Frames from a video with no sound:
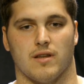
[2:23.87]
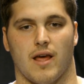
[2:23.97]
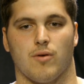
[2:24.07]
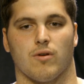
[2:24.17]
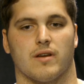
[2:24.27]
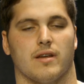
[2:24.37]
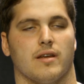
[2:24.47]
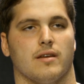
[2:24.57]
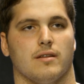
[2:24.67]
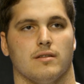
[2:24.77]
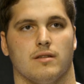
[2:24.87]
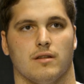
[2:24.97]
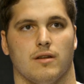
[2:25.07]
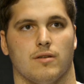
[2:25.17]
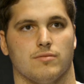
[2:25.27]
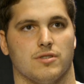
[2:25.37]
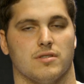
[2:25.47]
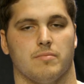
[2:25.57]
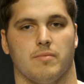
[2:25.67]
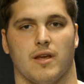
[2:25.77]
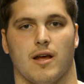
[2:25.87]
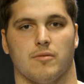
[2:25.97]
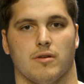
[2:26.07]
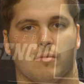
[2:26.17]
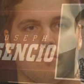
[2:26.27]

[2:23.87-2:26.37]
networking and just being able to